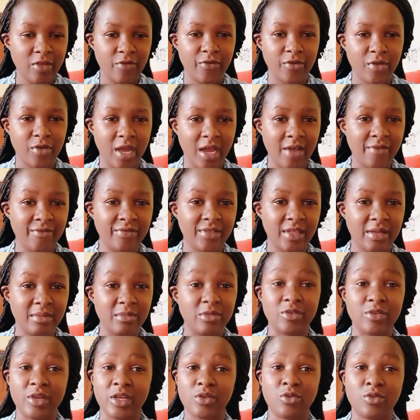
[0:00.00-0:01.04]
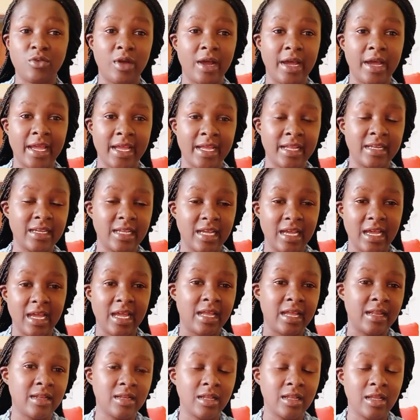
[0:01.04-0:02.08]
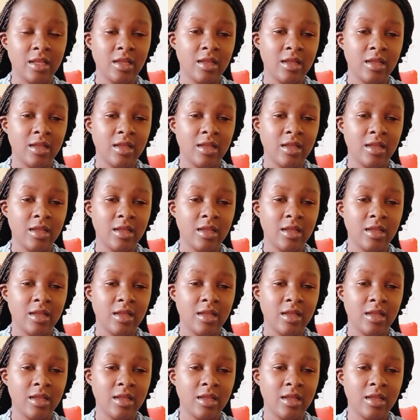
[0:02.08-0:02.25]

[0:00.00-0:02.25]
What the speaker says: If you have them, you can go ahead and